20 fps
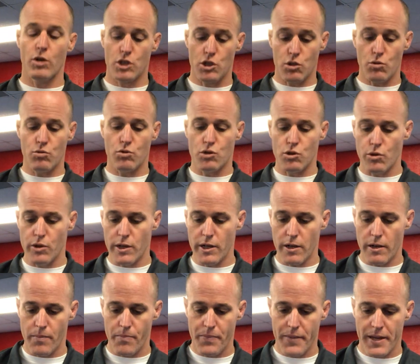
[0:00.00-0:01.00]
what you do
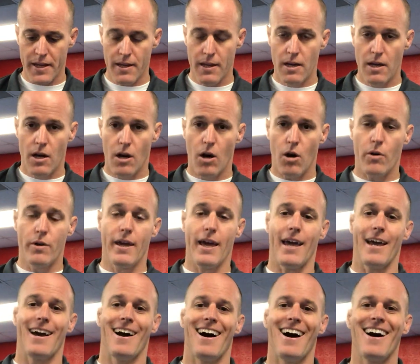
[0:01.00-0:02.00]
here.
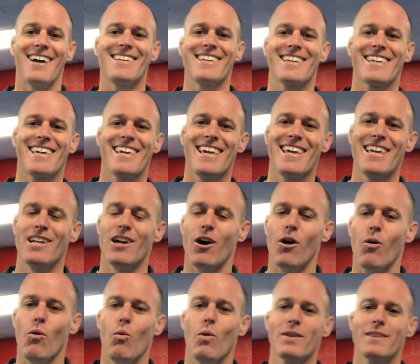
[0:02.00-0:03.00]
Okay, on to keto.